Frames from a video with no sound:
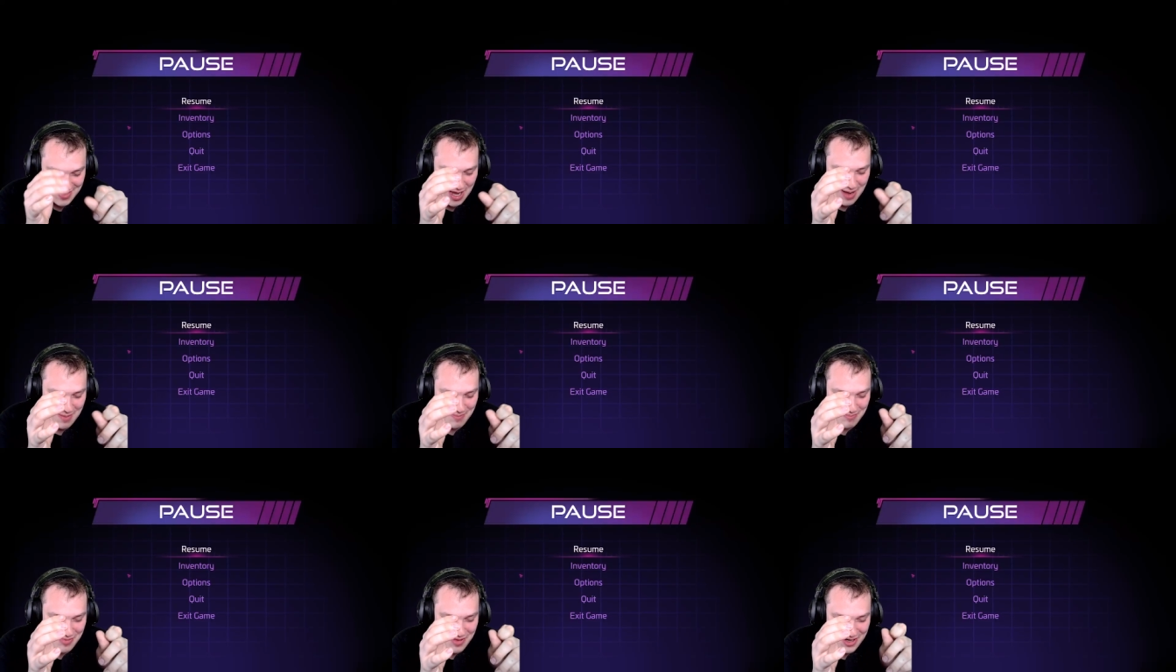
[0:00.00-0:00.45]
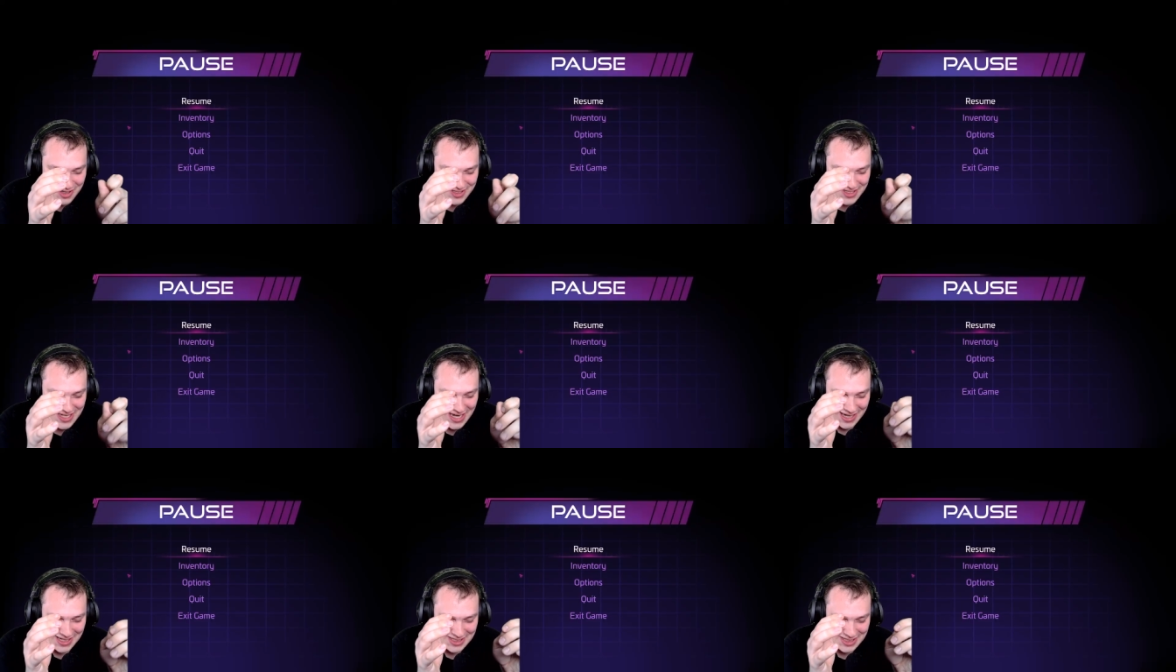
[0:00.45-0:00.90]
Tumblr
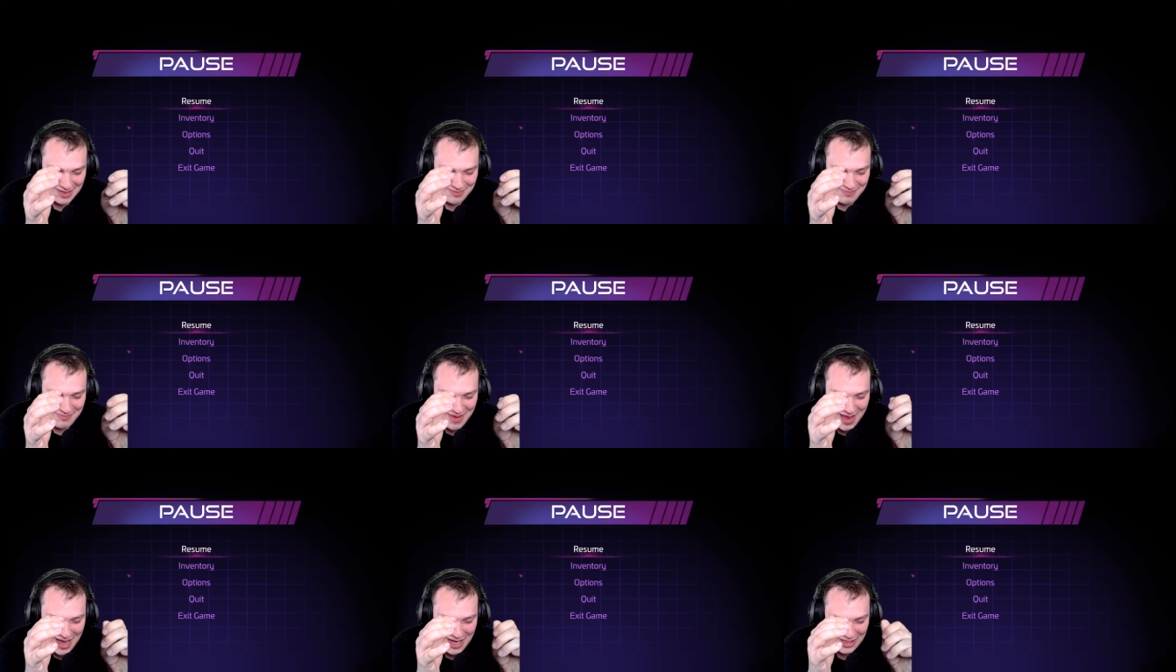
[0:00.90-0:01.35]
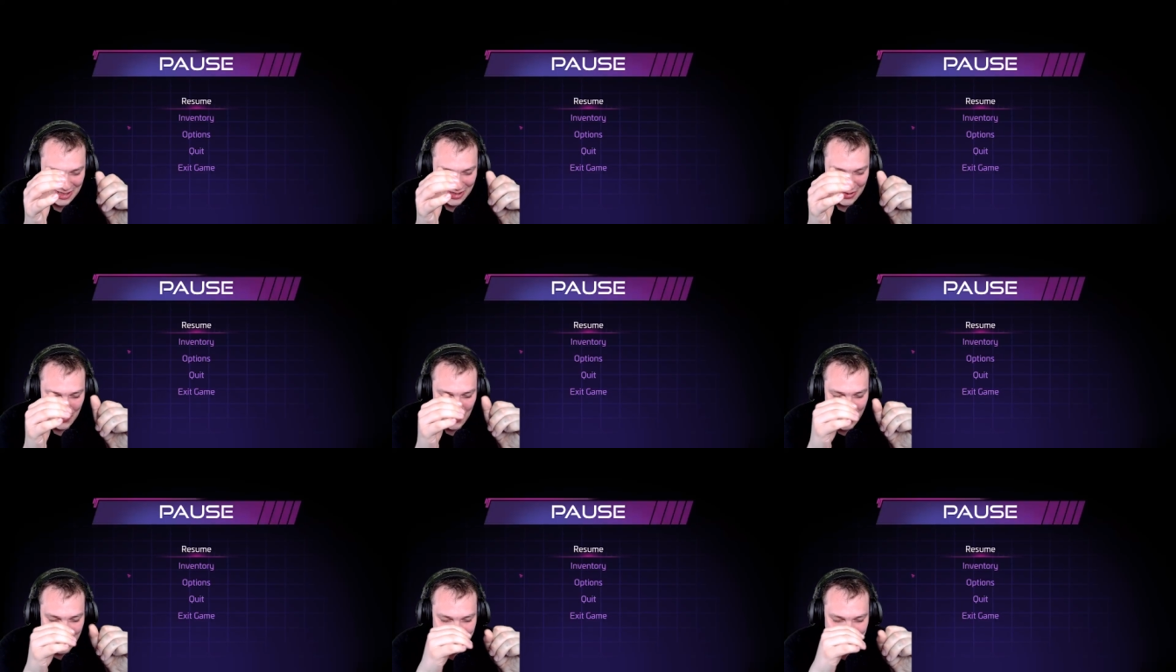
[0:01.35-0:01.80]
Sexy Man
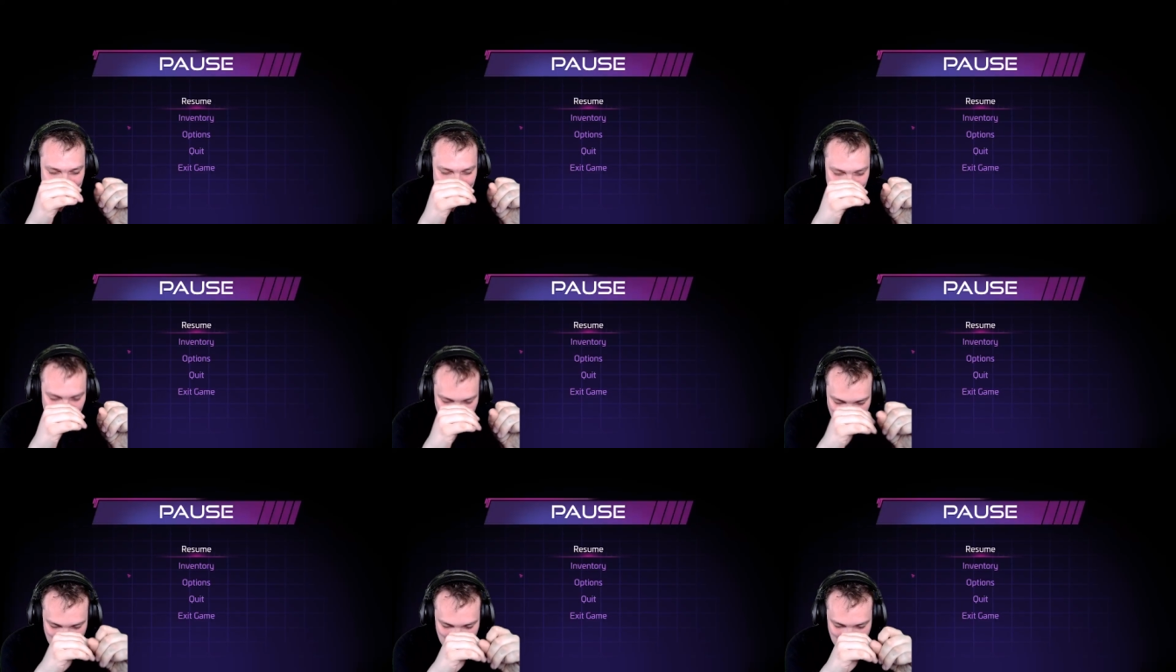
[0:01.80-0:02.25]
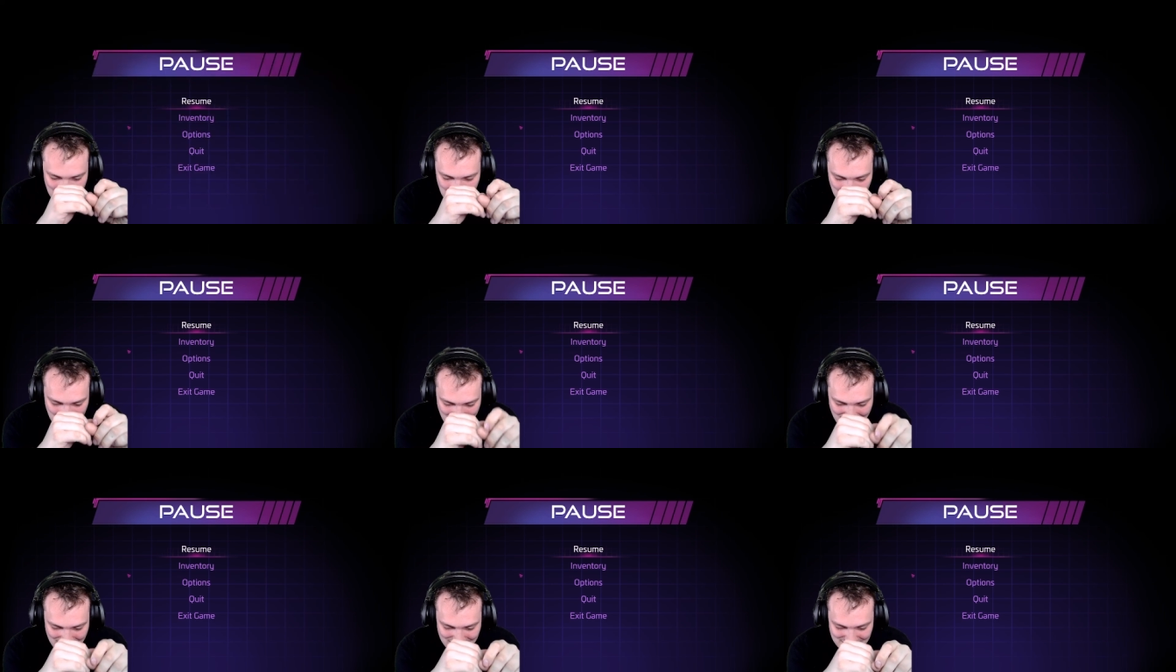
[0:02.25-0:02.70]

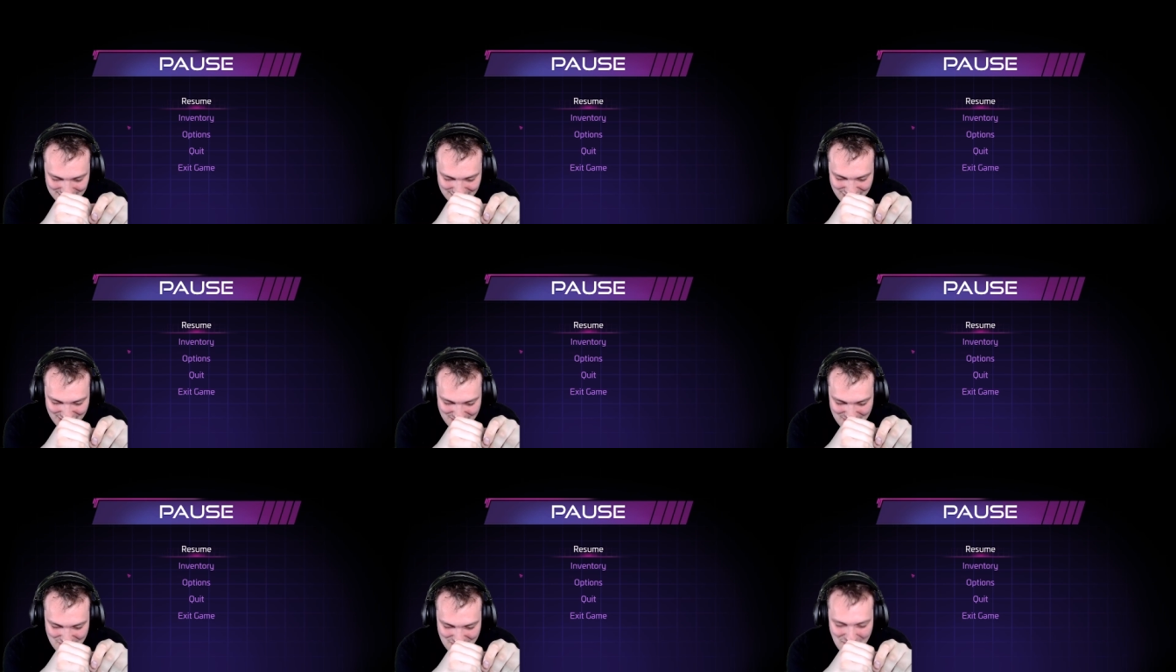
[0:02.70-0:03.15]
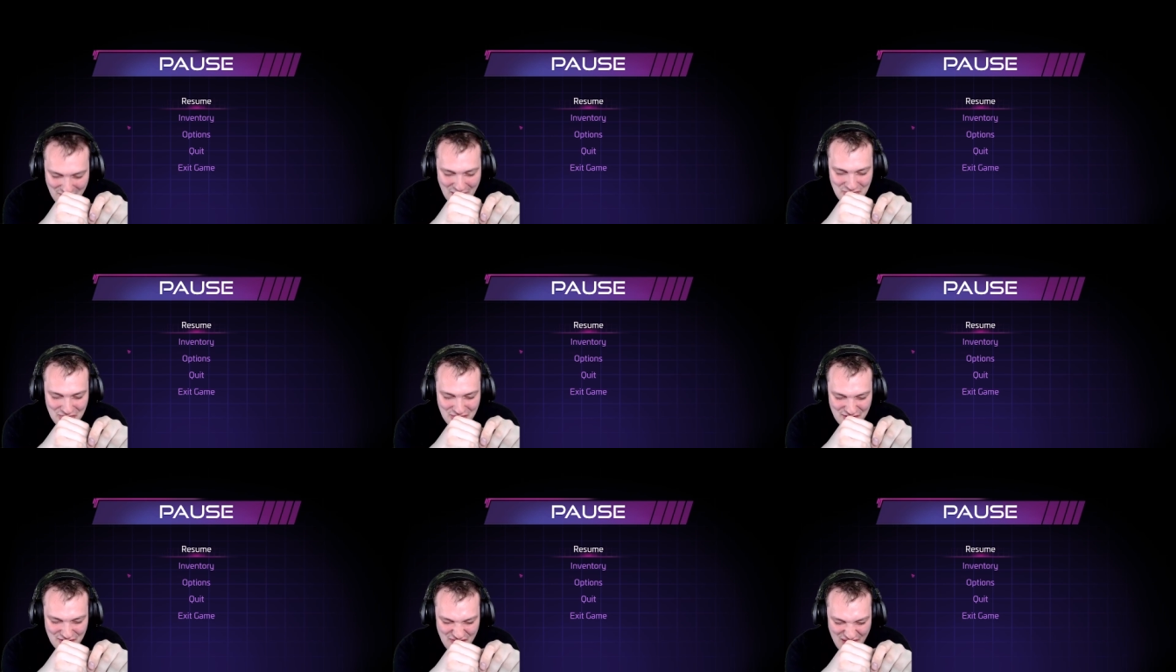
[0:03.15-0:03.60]
2023 as of the
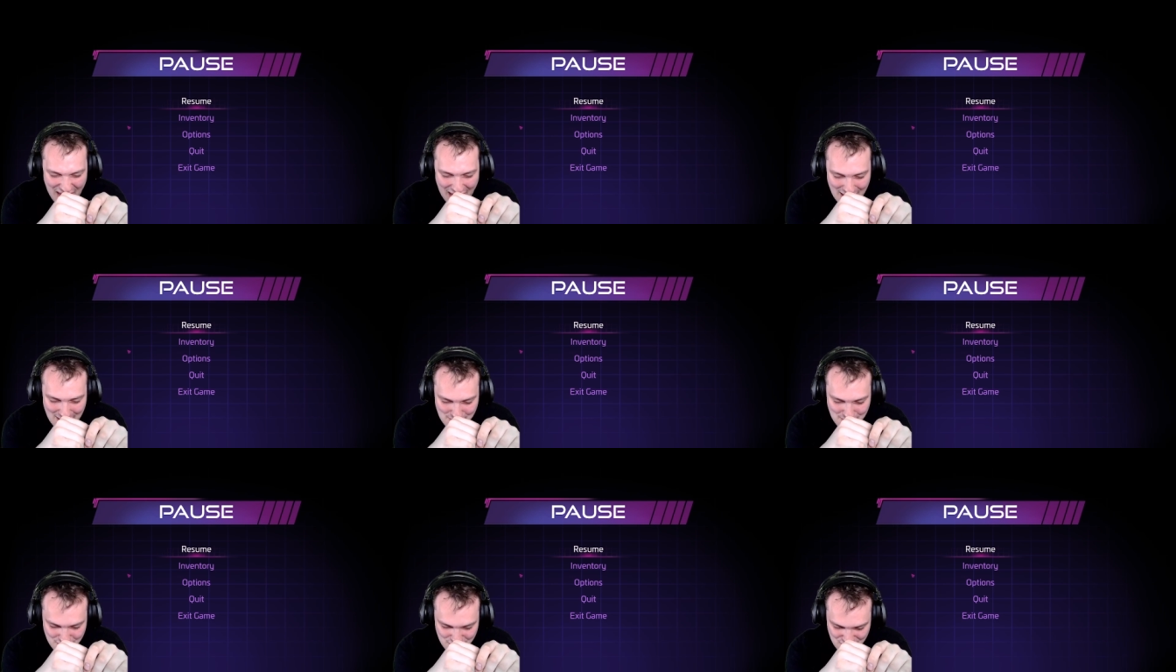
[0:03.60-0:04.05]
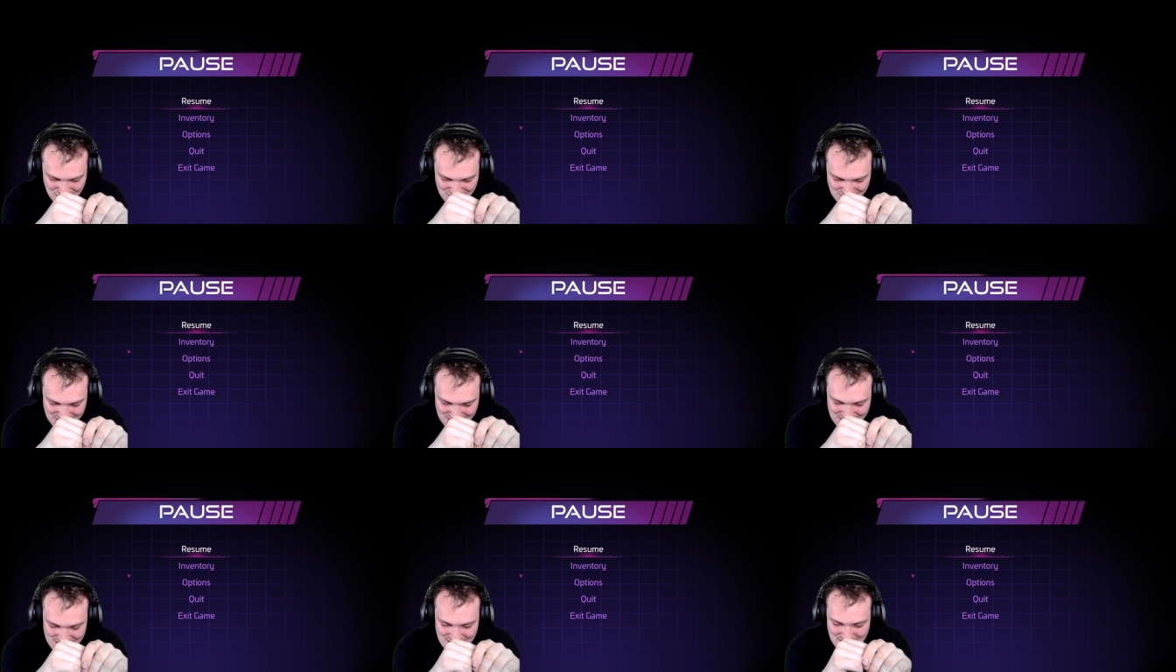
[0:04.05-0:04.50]
month of
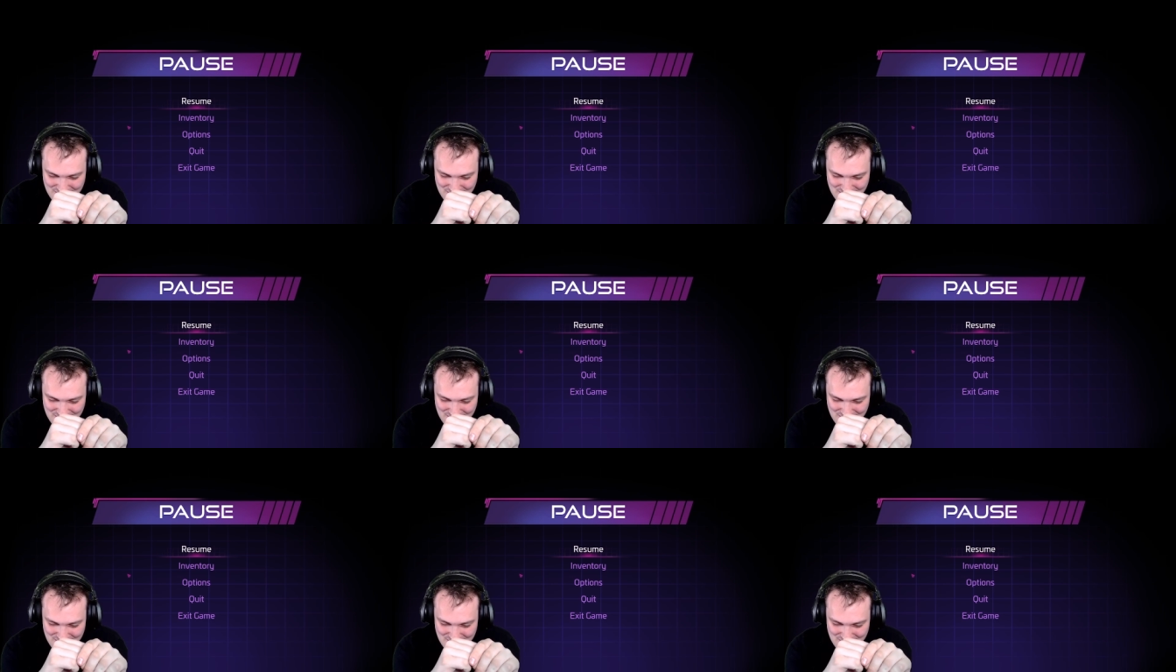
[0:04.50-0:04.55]
April